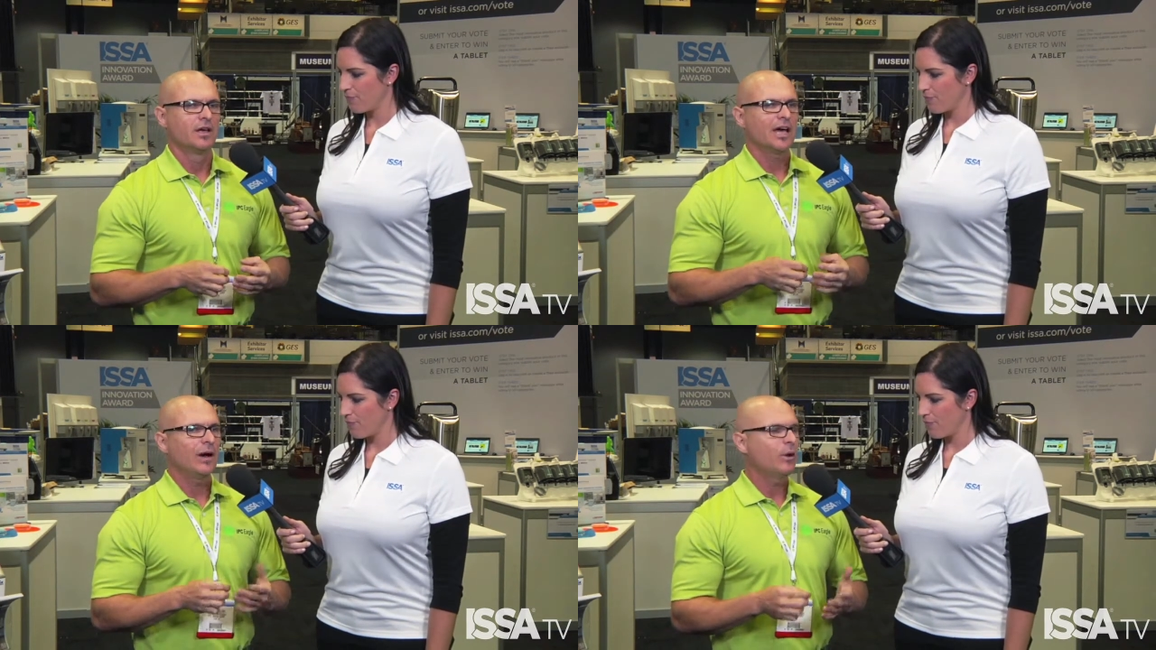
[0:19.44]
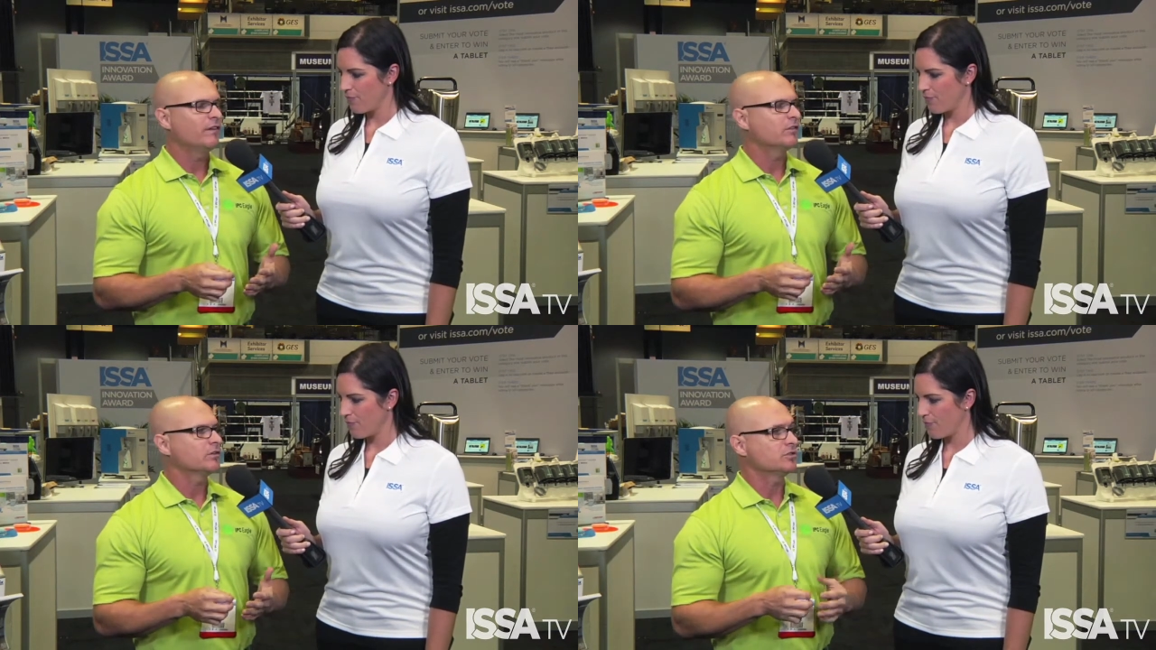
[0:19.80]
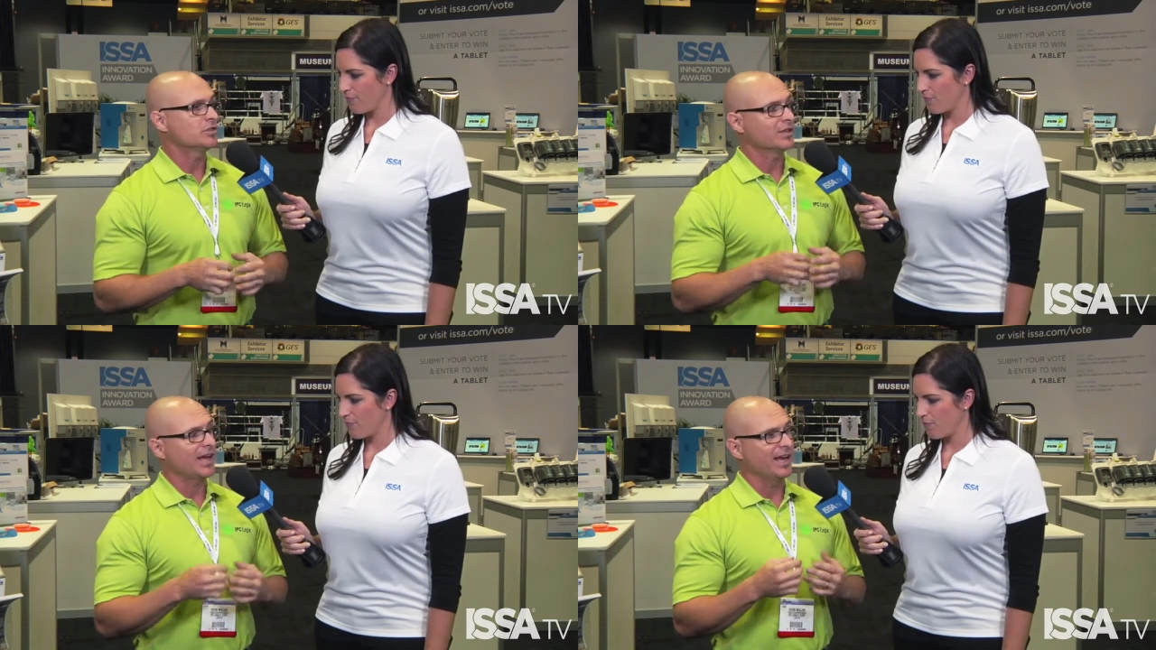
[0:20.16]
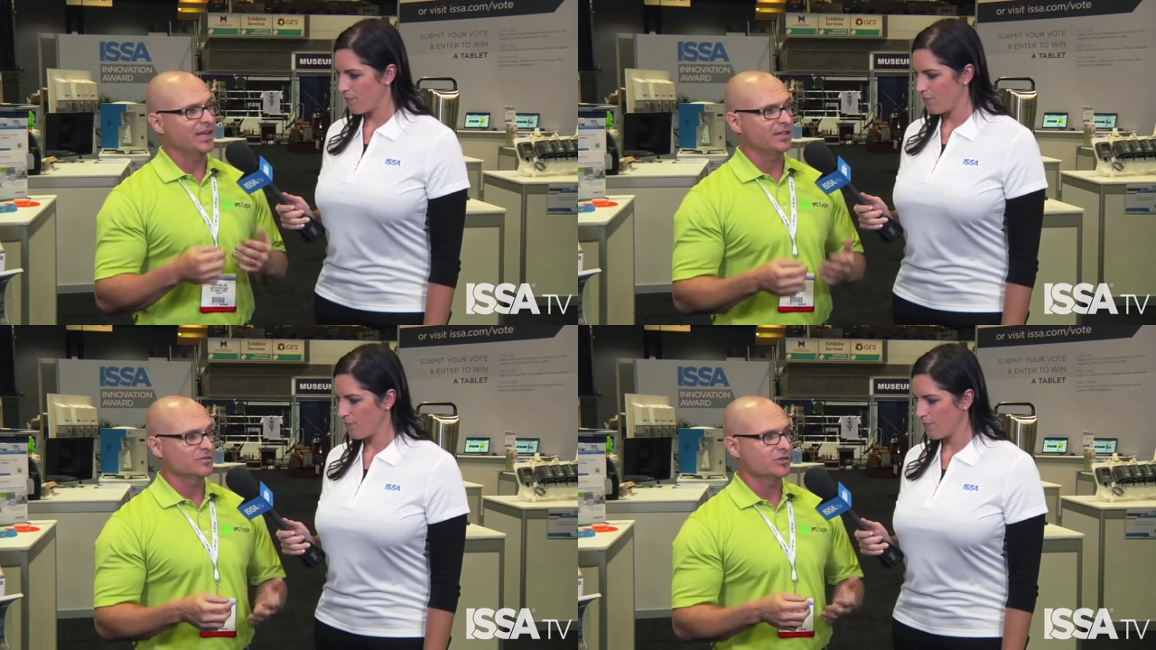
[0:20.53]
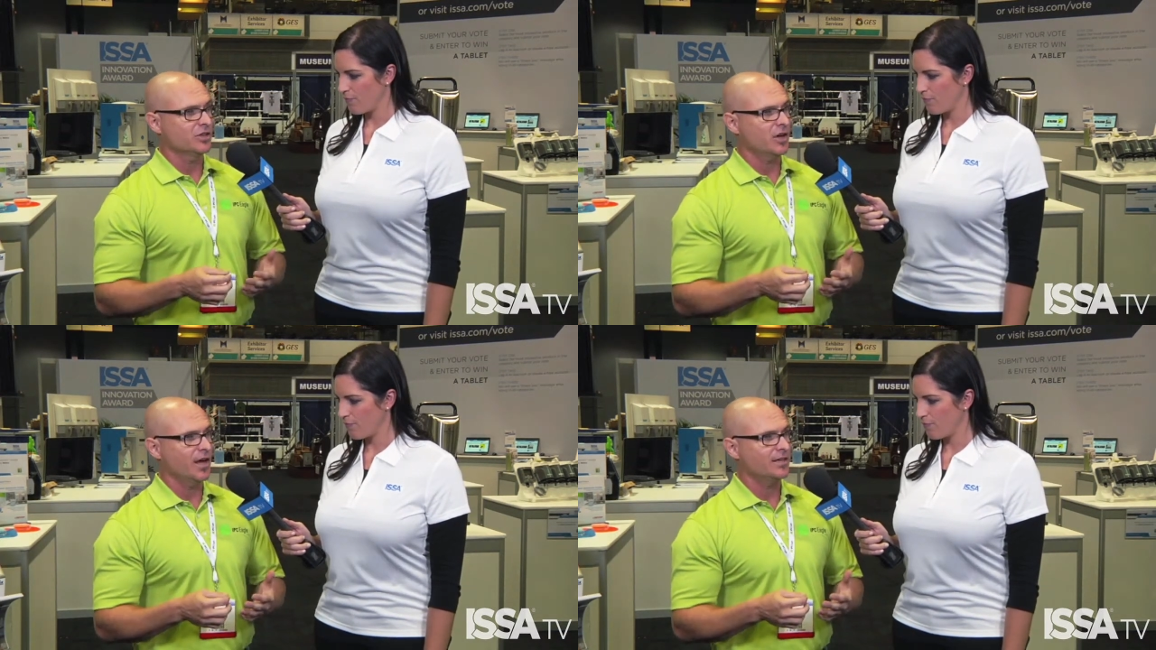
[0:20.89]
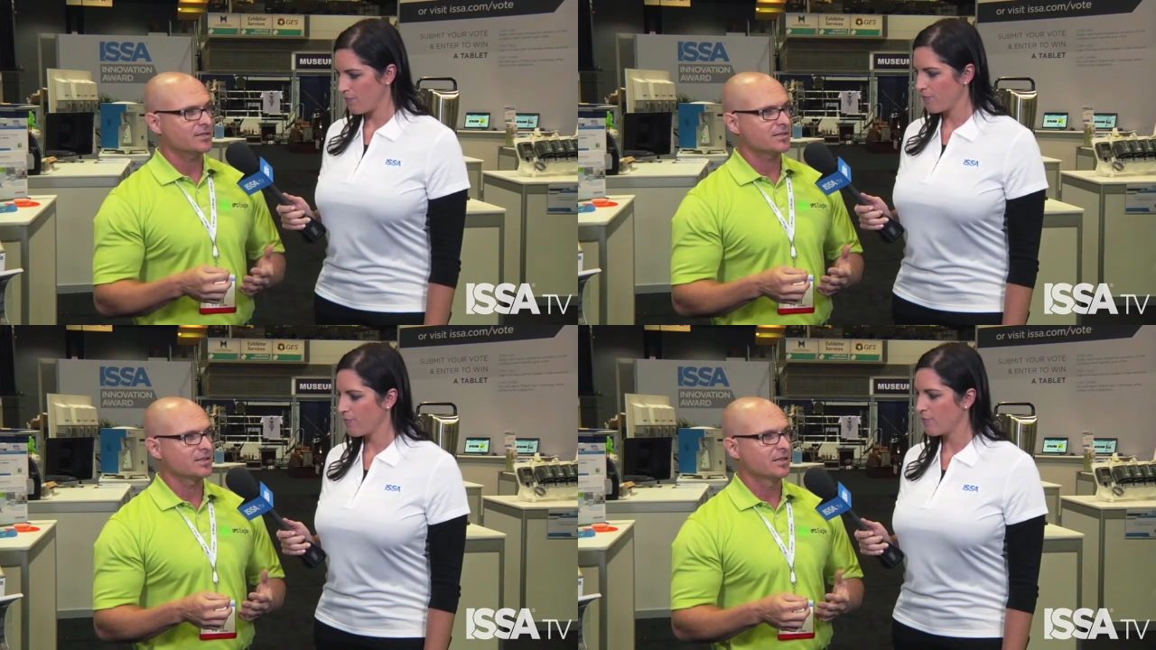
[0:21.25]
Speaker 1: However, due to the high entry
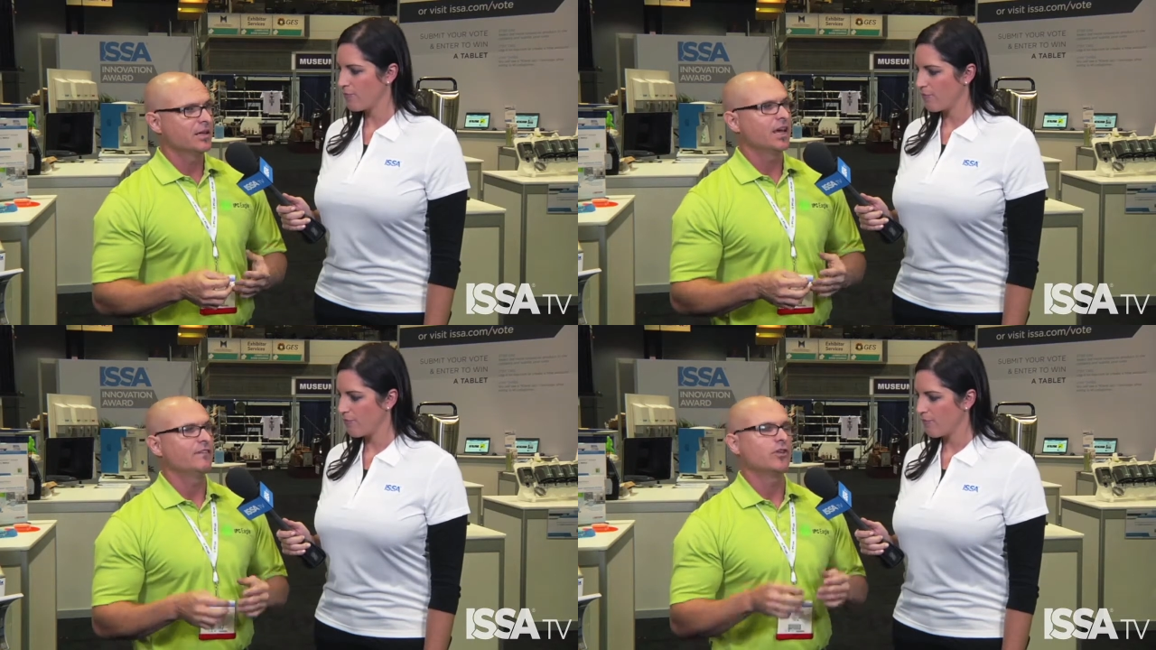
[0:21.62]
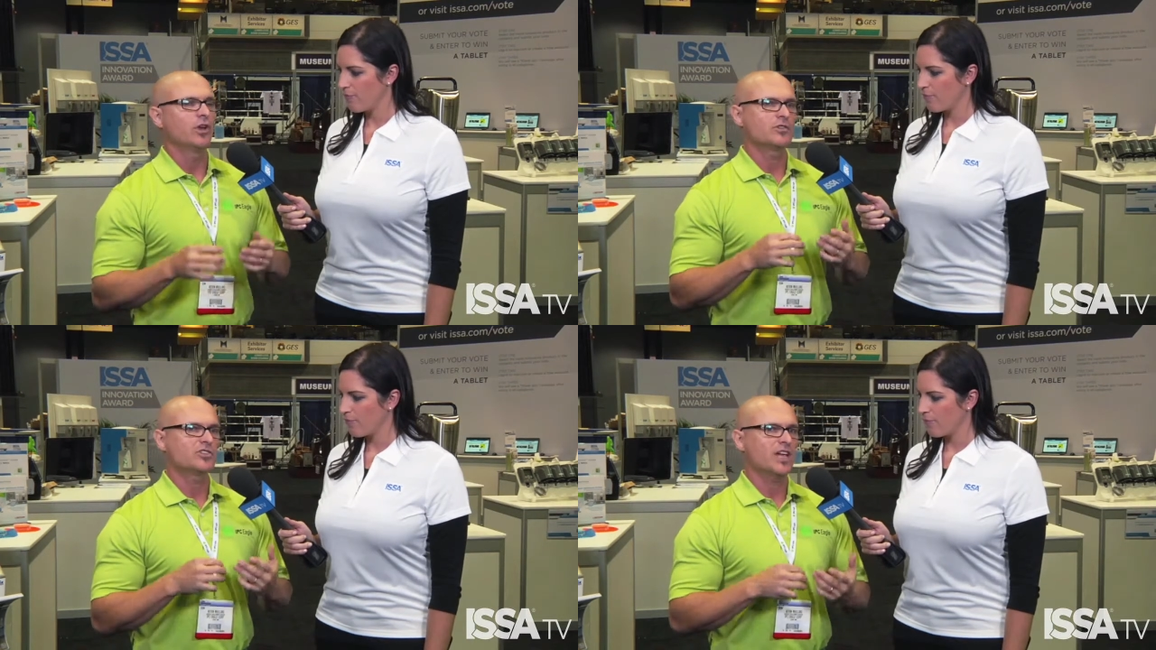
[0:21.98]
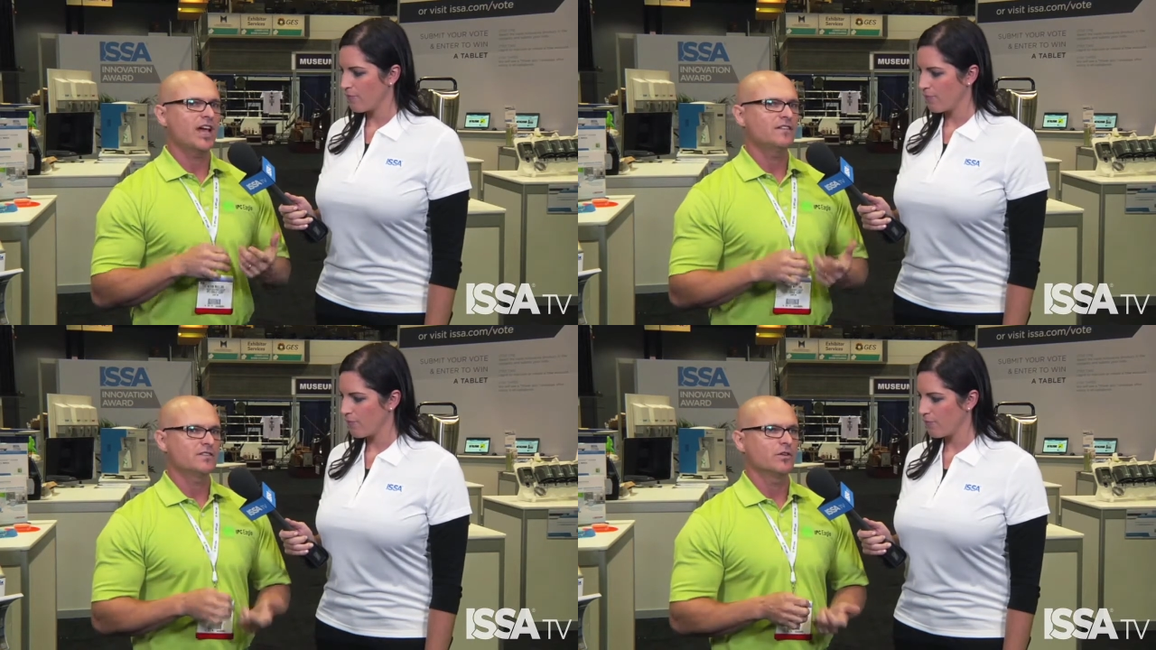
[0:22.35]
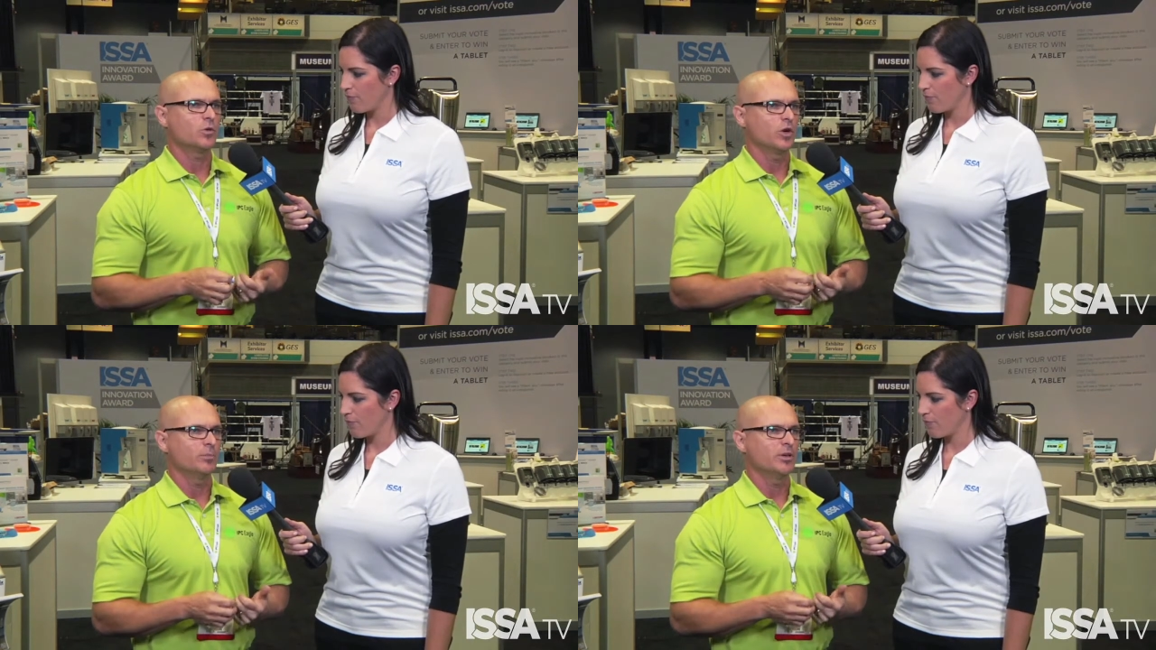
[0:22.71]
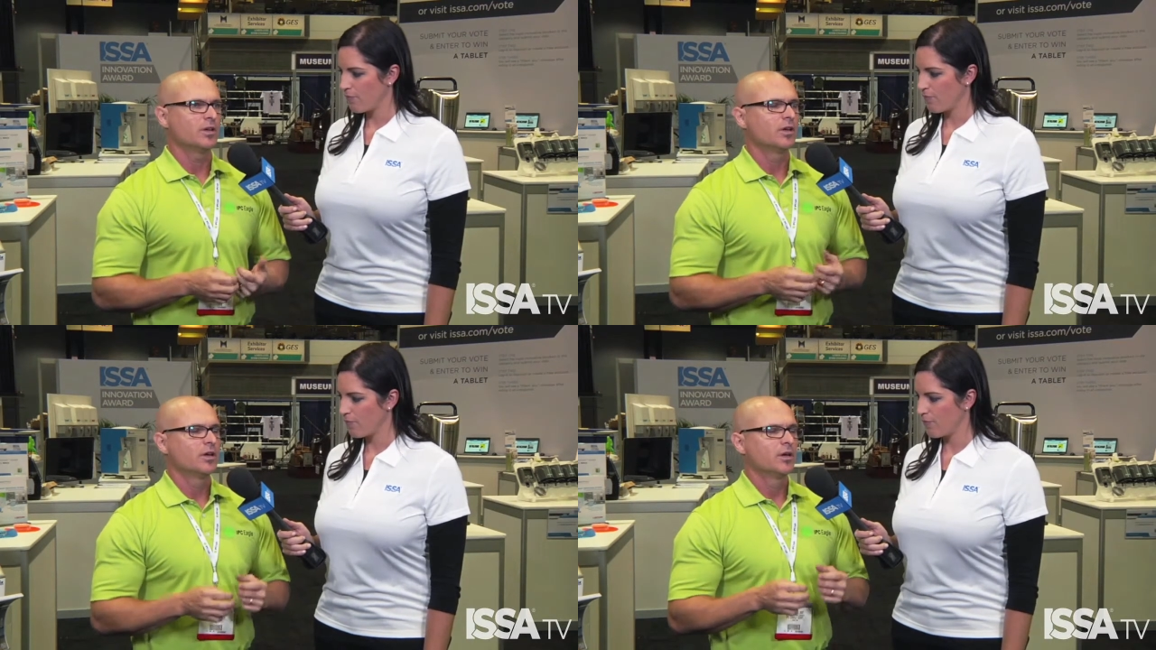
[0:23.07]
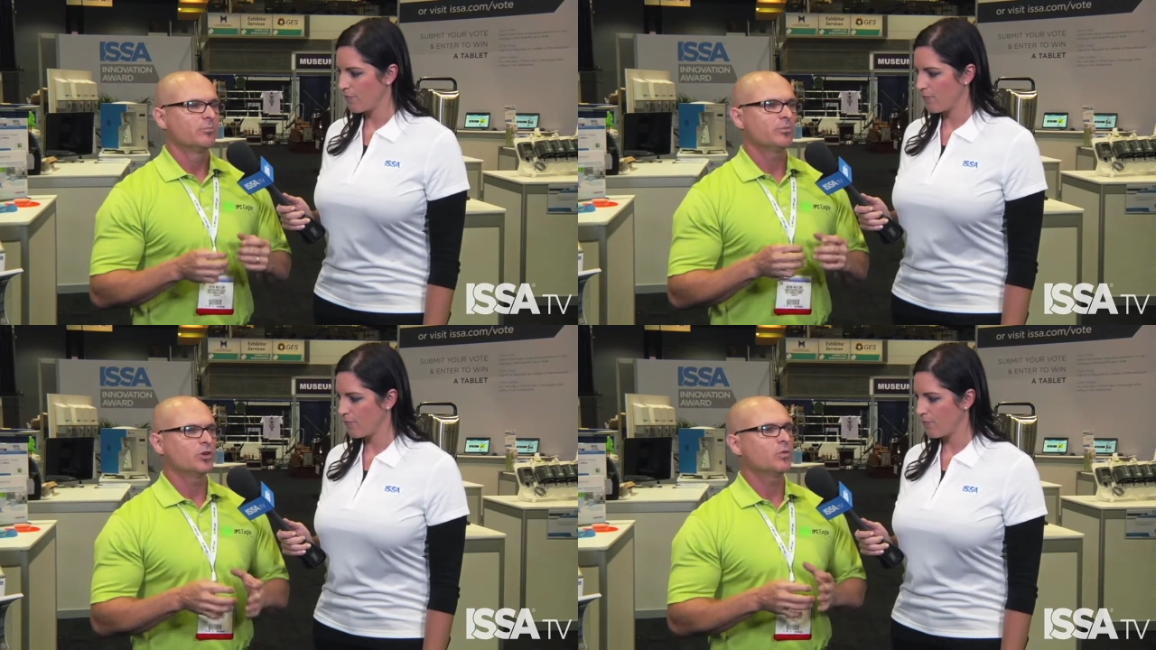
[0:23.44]
cost and the large size of the equipment,
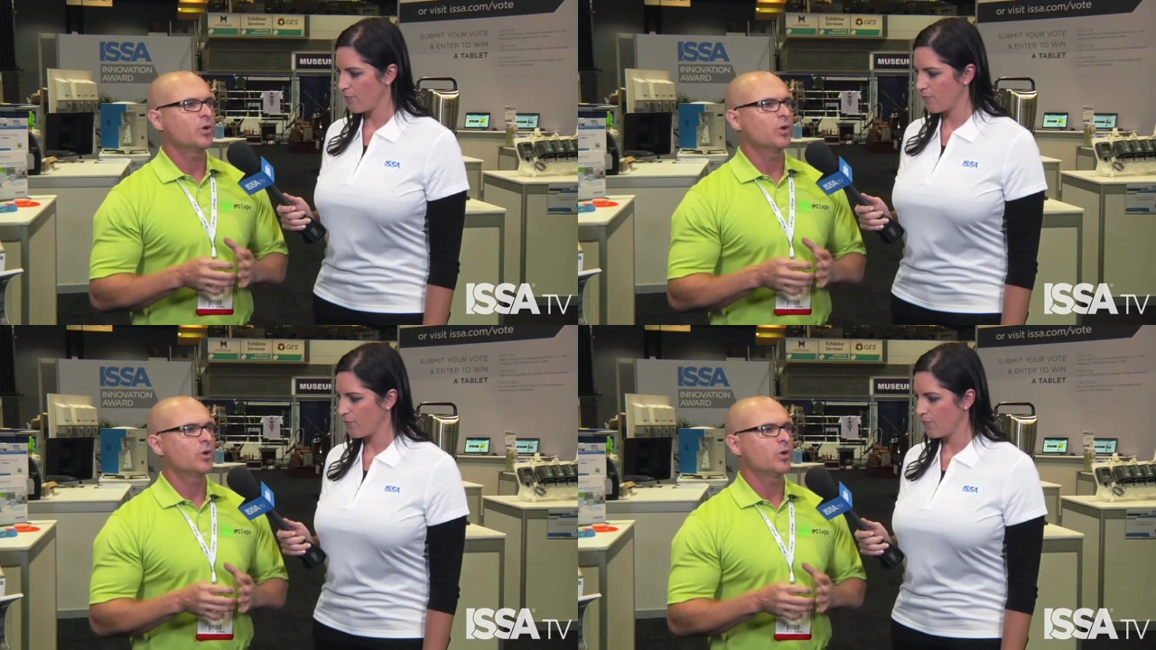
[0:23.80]
Pure